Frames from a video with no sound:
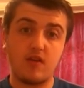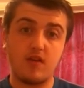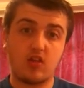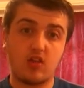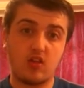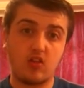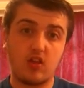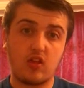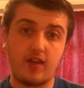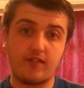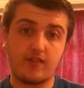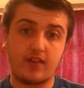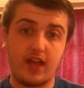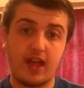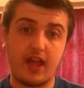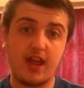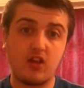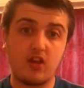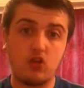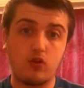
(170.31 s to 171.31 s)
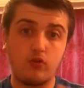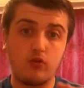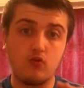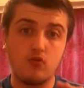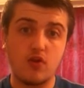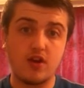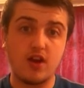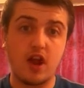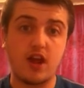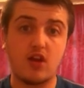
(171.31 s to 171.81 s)
This is at the heat of the
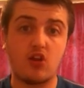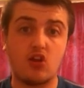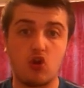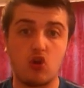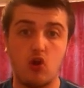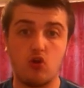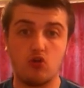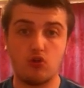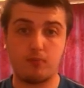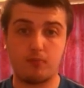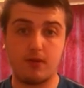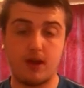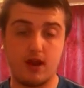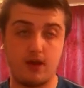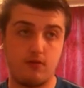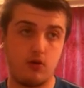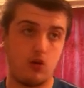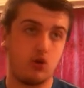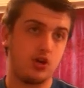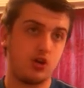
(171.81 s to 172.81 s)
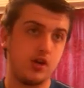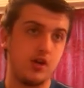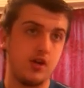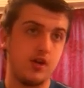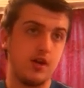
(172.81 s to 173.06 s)
Renaissance period.